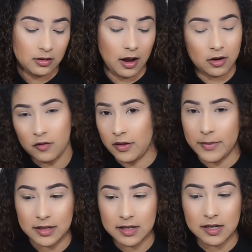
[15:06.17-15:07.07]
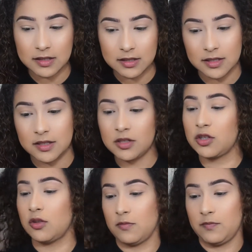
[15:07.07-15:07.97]
I don't know if that makes sense.
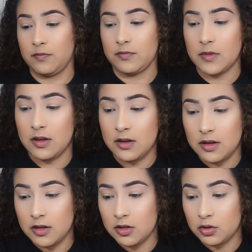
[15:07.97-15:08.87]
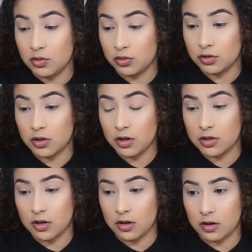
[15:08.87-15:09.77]
So, to start
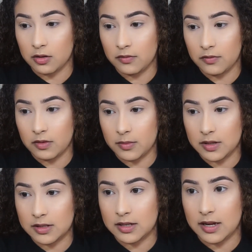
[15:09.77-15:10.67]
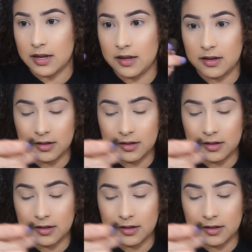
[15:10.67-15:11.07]
off, I'm going to take